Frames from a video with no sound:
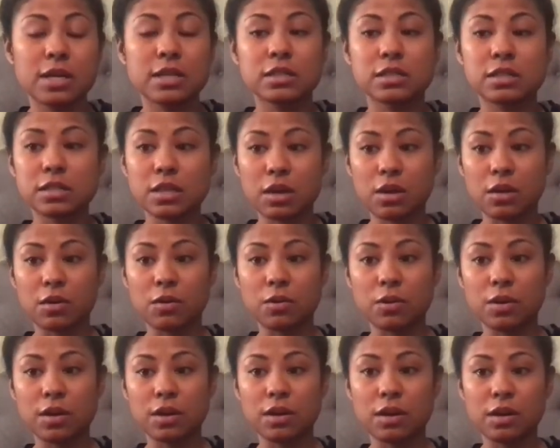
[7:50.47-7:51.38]

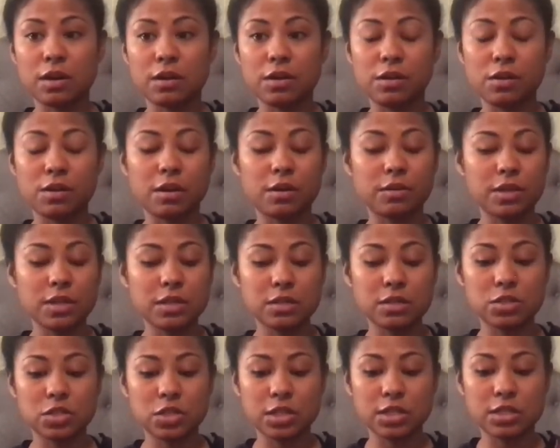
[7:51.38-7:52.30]
So, you know, this
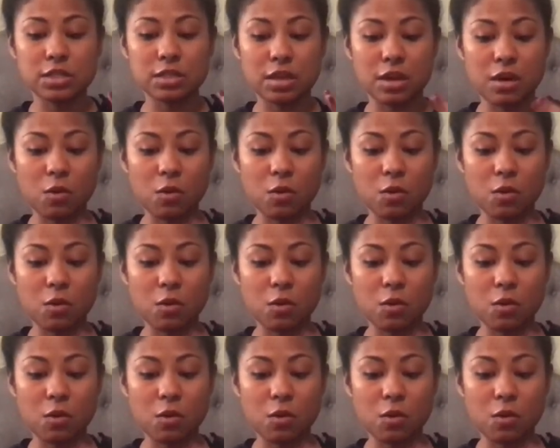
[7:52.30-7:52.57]
is just